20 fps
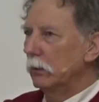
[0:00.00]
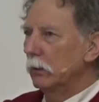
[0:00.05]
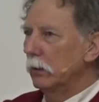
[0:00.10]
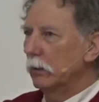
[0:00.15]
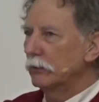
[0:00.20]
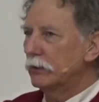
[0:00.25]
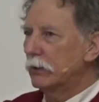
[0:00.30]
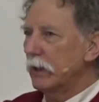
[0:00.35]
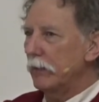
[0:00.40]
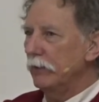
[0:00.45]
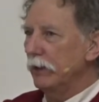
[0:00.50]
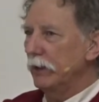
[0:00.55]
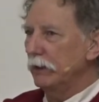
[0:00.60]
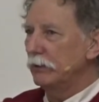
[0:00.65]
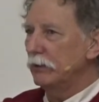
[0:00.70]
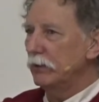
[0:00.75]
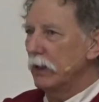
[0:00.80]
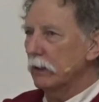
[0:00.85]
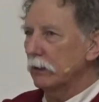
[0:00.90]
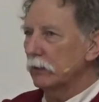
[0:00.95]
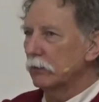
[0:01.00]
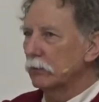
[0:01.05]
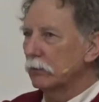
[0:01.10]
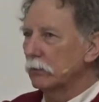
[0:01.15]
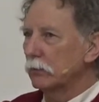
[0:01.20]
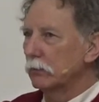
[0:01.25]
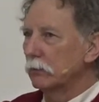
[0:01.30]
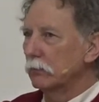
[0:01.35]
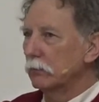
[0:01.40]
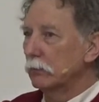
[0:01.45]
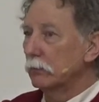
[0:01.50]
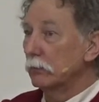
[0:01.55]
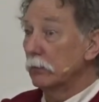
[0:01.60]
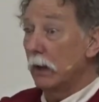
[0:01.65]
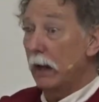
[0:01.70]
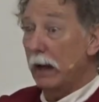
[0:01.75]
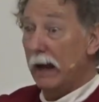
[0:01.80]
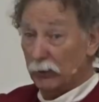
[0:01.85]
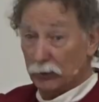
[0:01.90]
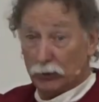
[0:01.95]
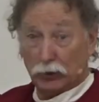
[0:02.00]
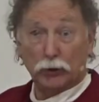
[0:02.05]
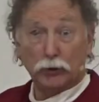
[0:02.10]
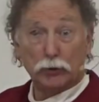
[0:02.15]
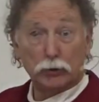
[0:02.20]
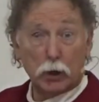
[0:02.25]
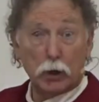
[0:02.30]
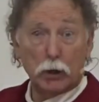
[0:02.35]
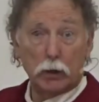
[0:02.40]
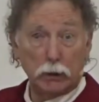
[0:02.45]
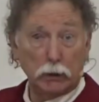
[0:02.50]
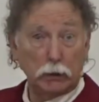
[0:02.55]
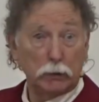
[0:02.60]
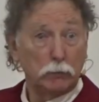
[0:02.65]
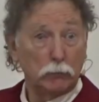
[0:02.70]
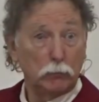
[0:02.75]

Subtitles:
of 76, actually starting in,